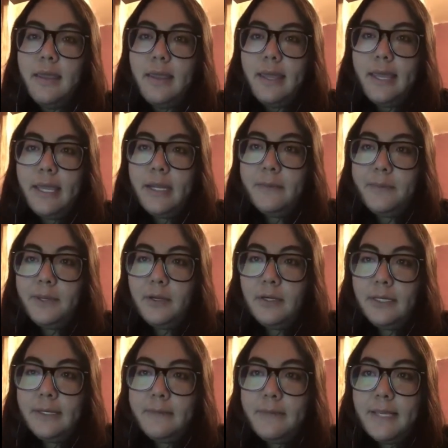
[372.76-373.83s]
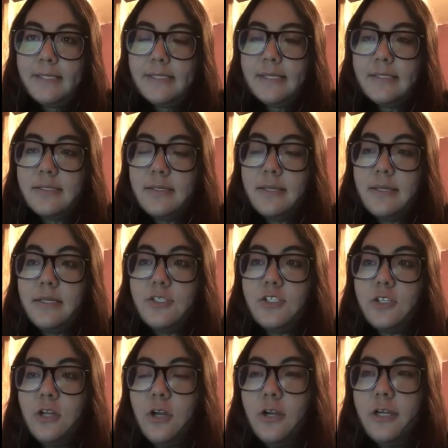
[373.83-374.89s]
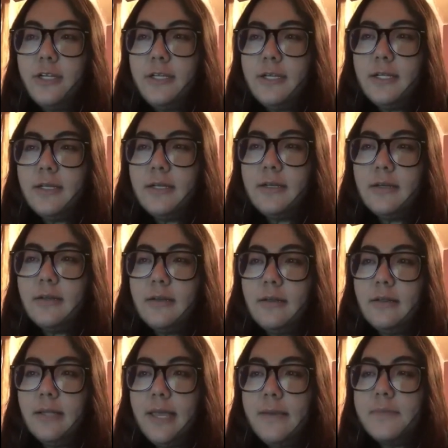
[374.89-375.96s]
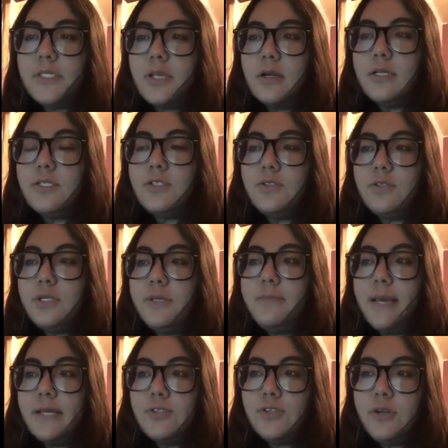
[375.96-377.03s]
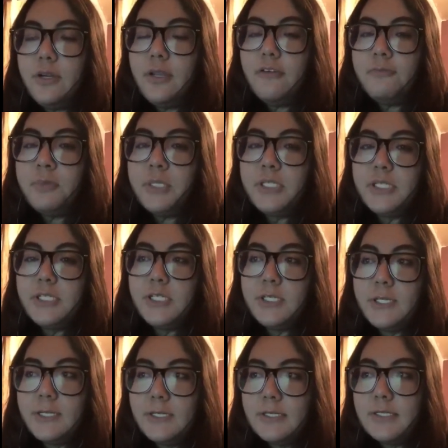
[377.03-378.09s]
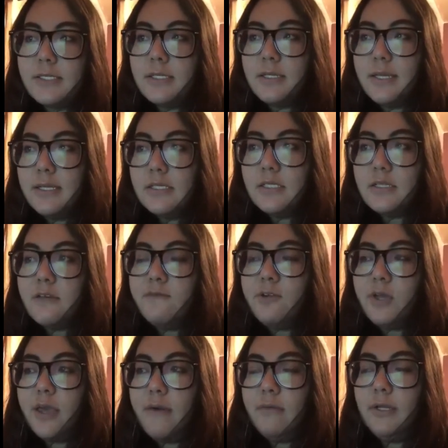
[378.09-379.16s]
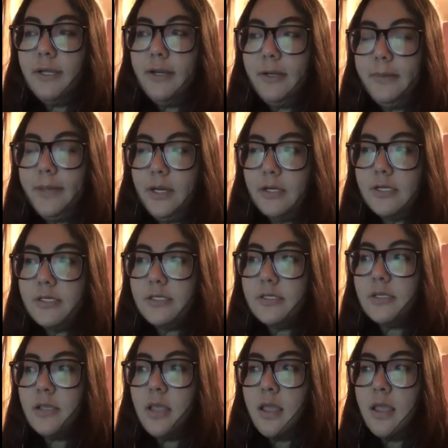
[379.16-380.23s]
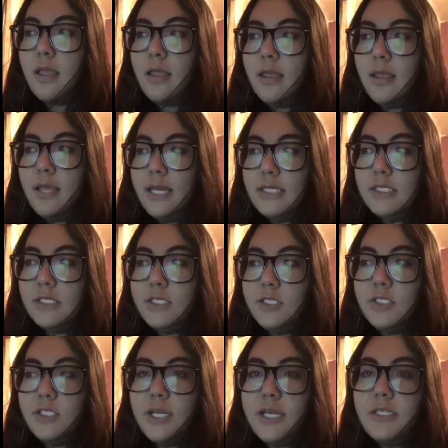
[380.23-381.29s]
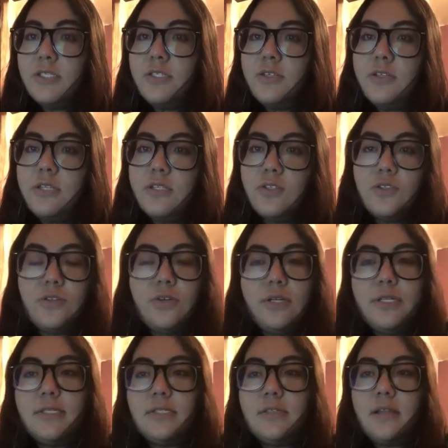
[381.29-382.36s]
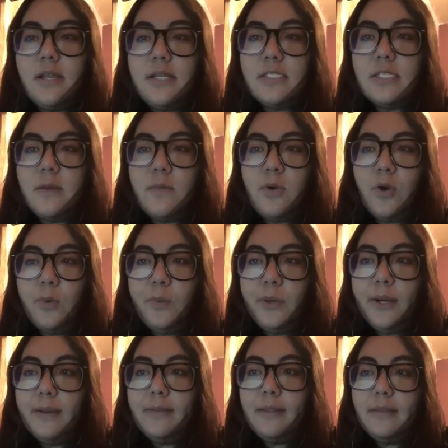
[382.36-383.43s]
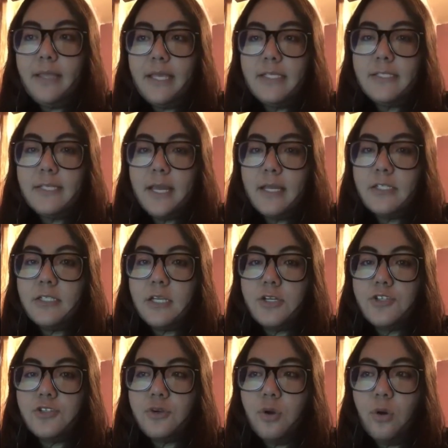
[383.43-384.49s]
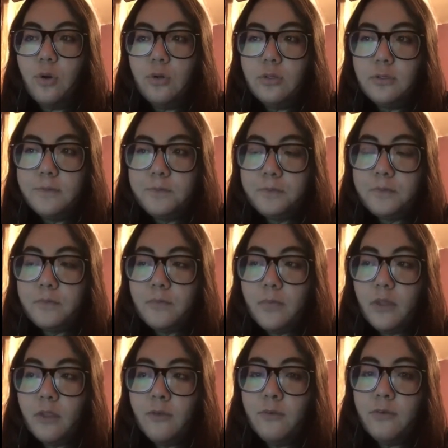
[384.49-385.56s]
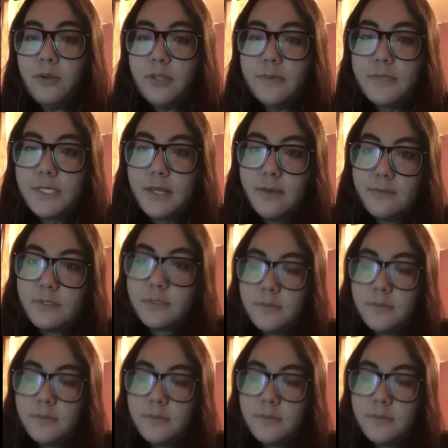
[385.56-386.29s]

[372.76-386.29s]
It apparently bases in its learning claims on a student mastery of prodigious list of vocabulary pairs. It suggests to the students that it is appropriate that they set such goal for themselves.